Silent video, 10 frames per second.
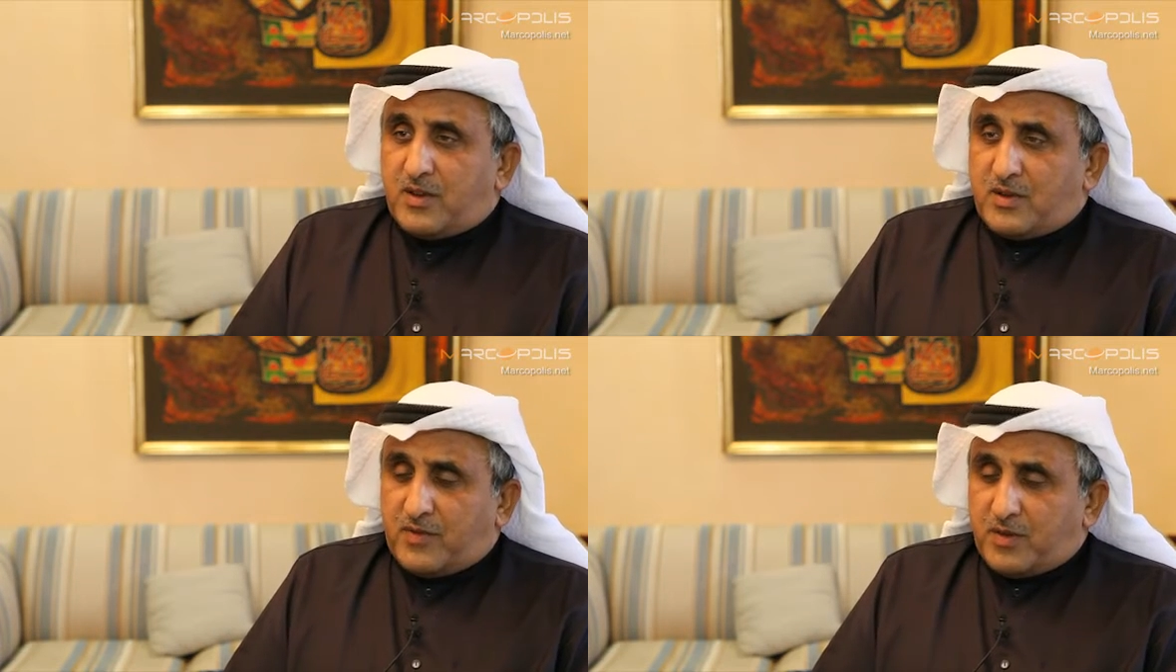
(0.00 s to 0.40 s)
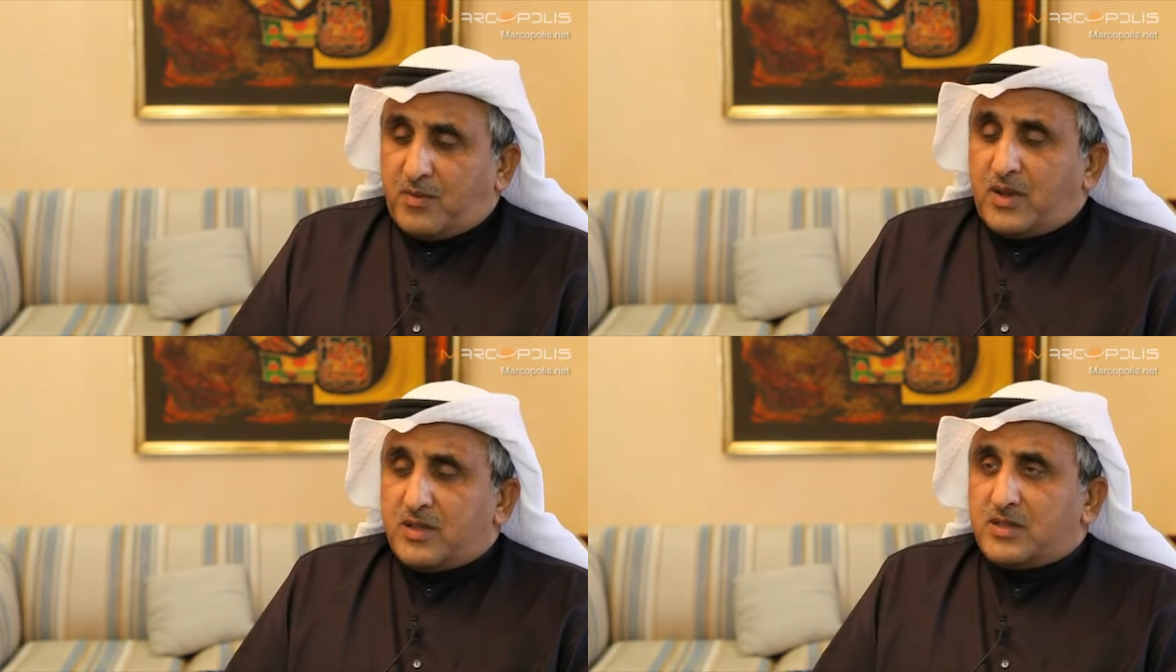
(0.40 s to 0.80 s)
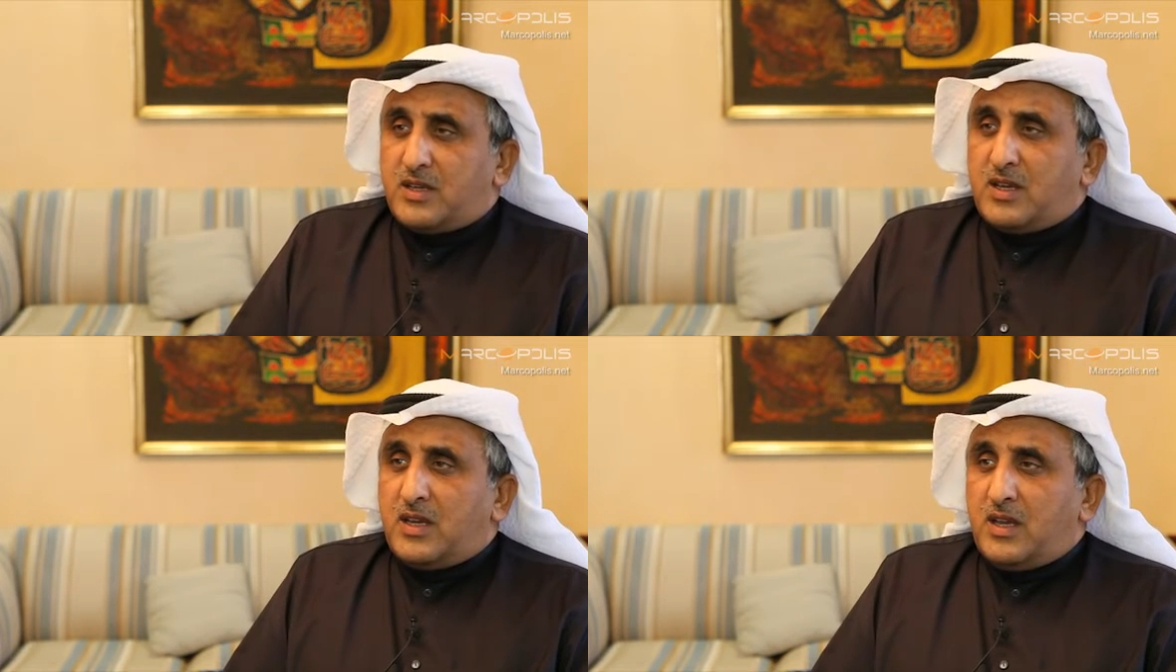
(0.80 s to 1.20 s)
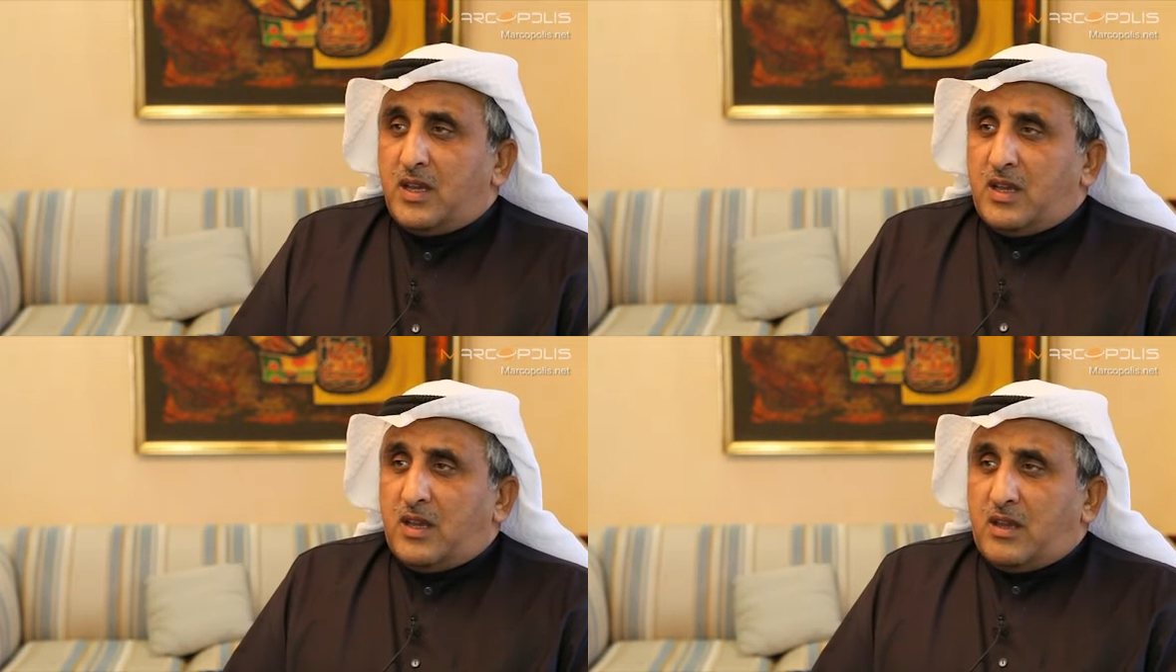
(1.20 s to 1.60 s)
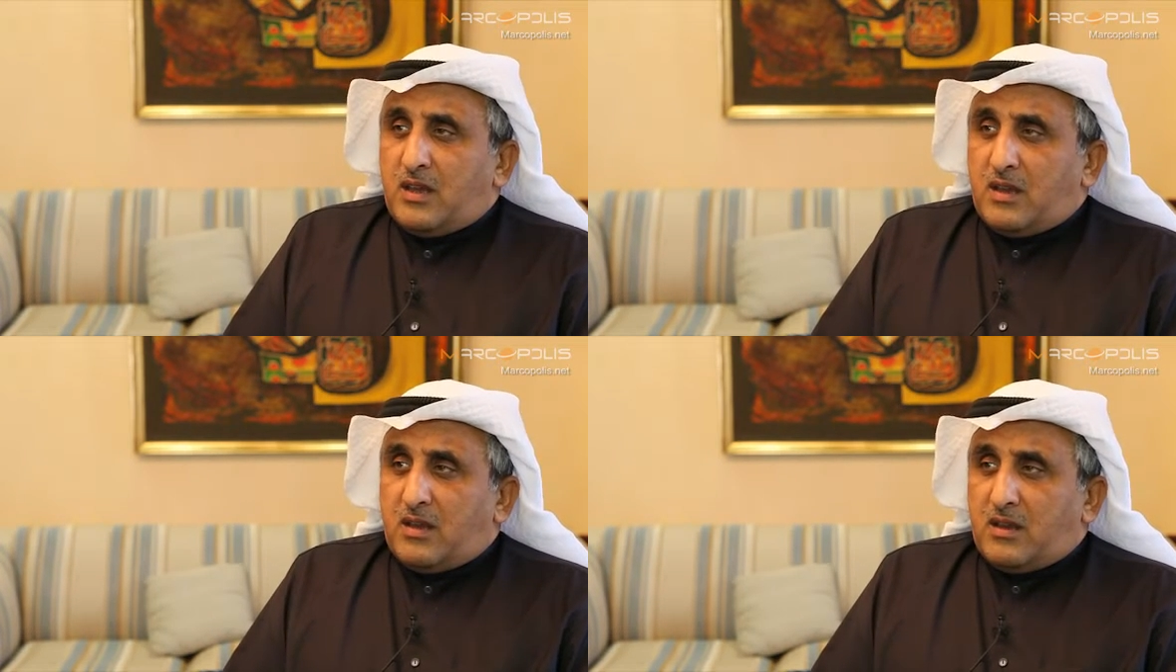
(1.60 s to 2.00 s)
foreign policy.
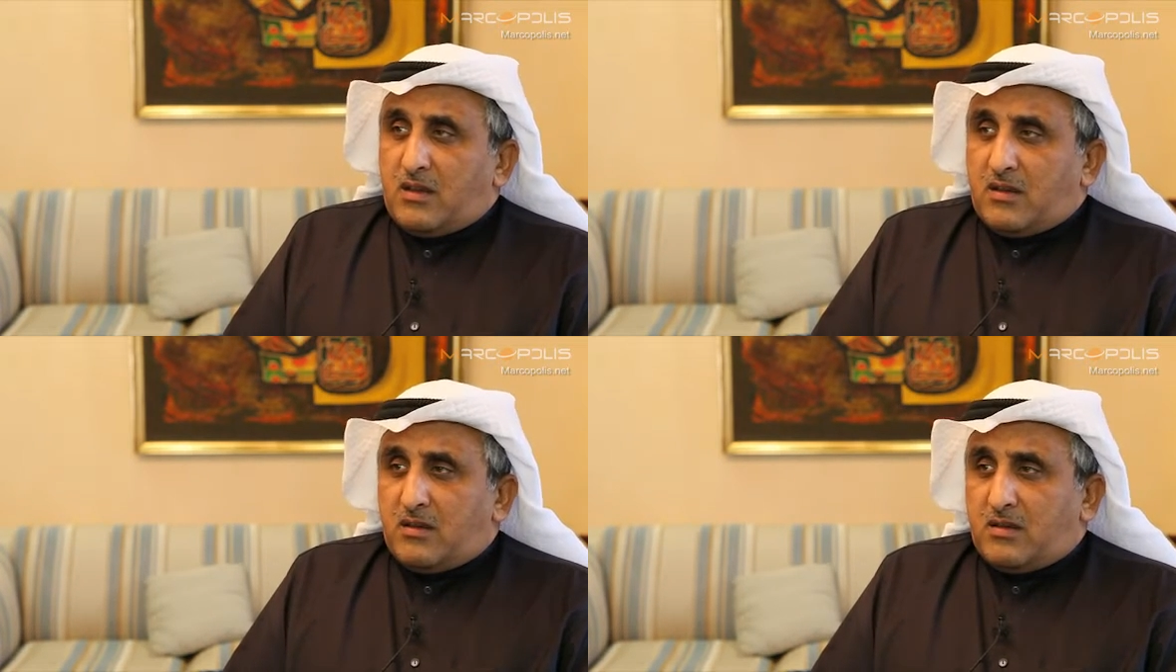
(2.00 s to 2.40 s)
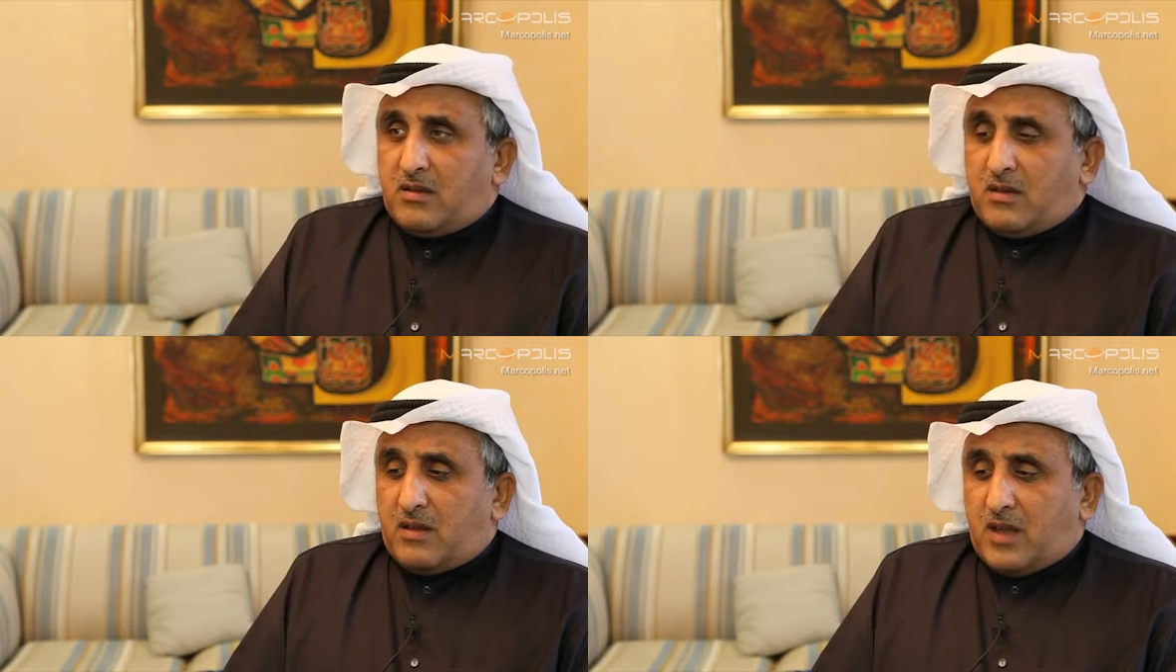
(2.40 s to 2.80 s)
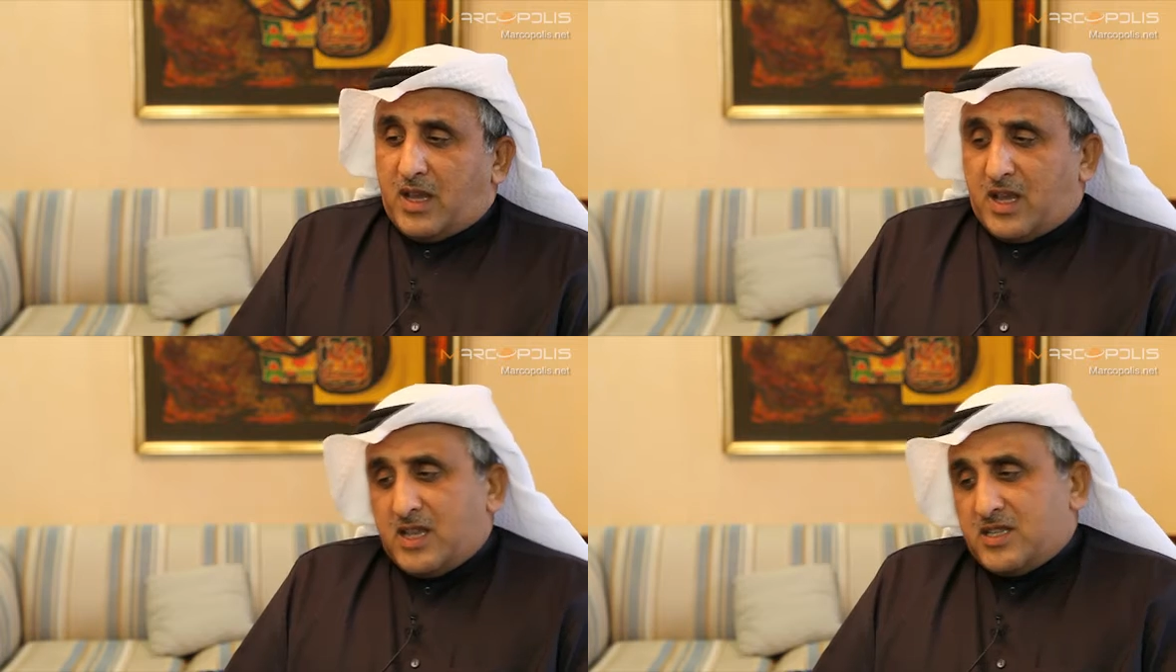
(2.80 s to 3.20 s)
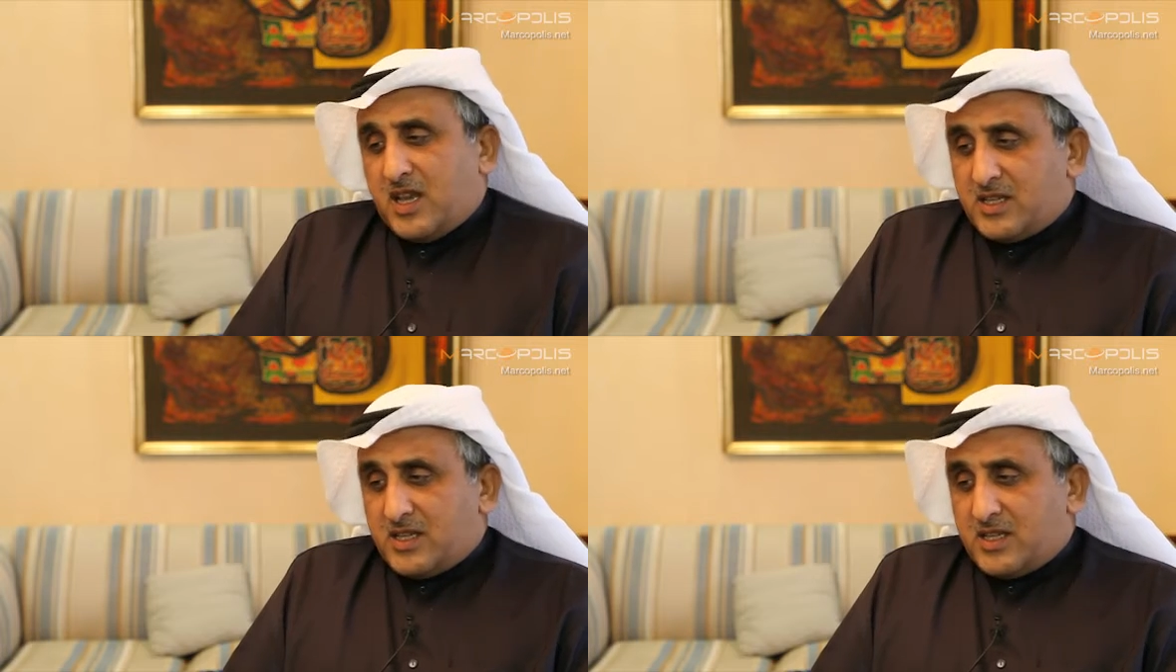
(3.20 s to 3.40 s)
As